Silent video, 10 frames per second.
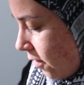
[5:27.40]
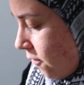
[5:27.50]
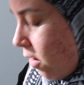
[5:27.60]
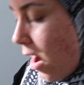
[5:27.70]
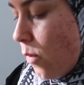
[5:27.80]

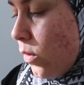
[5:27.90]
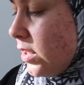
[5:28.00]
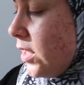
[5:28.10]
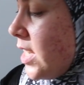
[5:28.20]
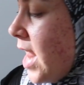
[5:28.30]
Right,
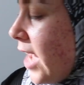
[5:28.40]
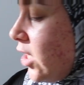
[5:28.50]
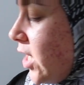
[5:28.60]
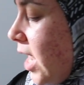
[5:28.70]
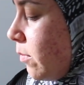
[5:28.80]
what's the
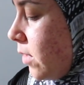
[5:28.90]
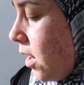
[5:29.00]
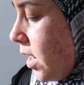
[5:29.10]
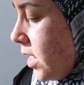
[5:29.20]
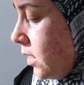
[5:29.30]
next shape,
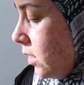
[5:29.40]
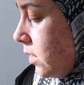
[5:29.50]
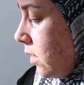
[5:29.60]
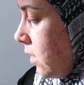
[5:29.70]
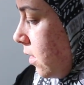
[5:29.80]

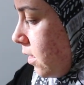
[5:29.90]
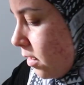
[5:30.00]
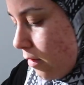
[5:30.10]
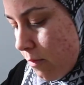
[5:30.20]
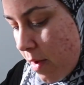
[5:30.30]
guys?
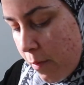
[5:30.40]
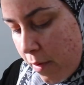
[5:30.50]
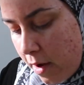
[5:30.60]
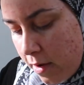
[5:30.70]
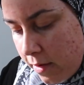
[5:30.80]

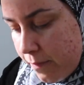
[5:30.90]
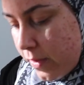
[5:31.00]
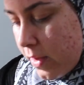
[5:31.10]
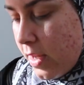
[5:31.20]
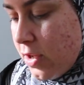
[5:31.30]
Remember,
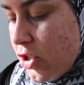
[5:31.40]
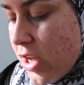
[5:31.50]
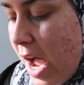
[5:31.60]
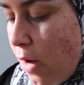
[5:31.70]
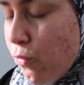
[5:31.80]
you need to
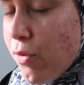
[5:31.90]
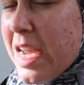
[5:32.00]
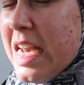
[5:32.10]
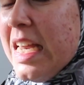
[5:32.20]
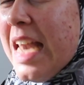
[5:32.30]
shout
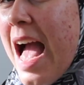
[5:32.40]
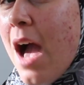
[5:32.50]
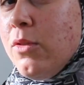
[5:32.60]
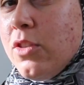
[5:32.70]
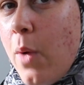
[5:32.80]
really
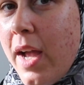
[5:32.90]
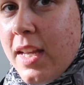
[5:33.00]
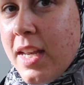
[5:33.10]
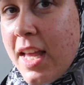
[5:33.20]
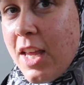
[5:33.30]
loud so I
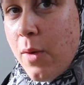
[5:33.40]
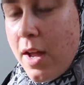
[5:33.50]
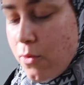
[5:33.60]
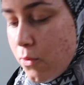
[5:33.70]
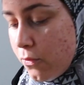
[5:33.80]
can hear you
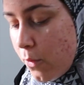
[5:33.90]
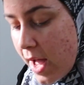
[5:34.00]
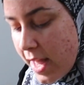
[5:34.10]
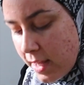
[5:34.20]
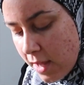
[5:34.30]
at
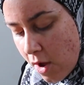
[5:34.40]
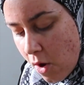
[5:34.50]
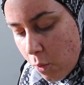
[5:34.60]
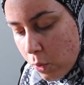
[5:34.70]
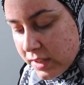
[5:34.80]
Northway.
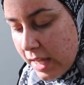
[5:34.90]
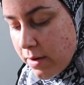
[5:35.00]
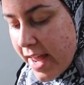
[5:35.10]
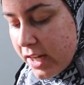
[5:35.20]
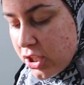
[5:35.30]
What's our
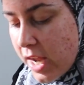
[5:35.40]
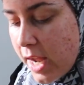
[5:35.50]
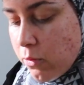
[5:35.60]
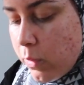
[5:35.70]
next shape?